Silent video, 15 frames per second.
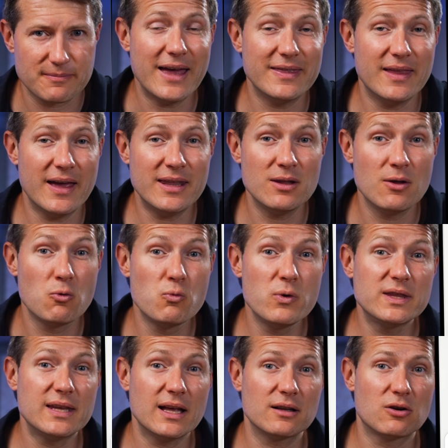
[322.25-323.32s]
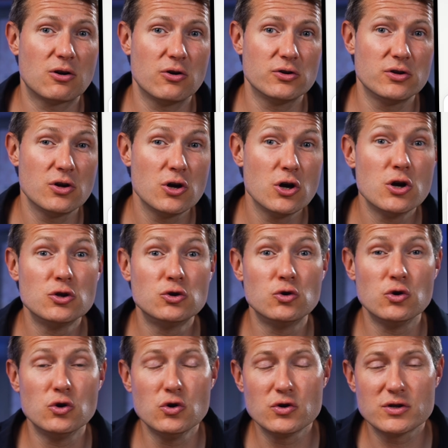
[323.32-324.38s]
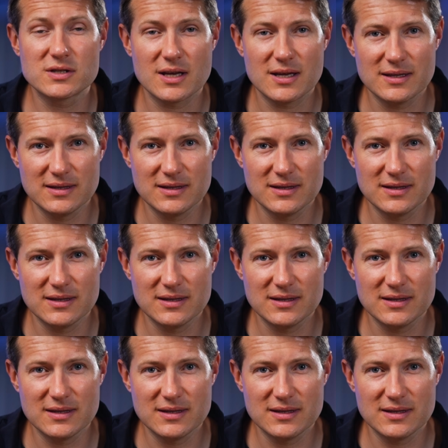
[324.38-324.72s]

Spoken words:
And then we tell Claude to use